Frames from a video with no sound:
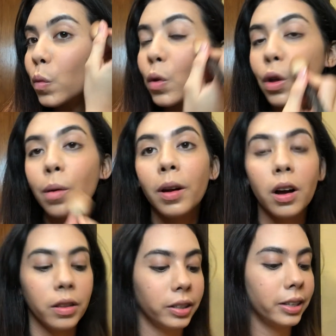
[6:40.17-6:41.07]
a little bit
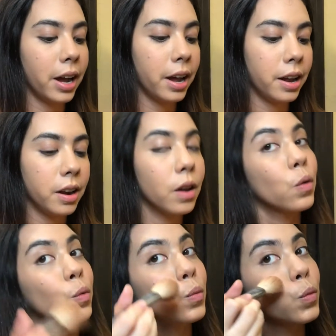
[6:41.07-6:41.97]
on the side.
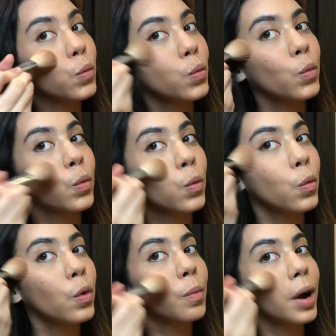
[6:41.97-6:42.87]

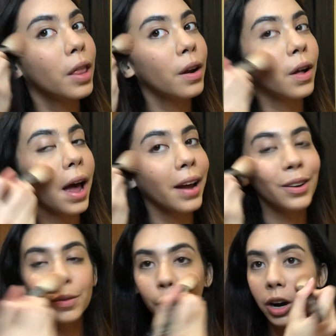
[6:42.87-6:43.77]
My little
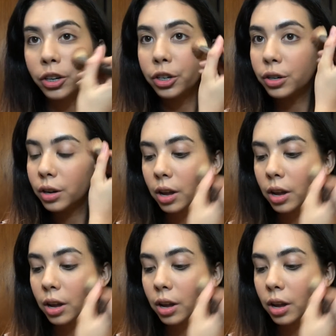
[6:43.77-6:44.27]
angled brush.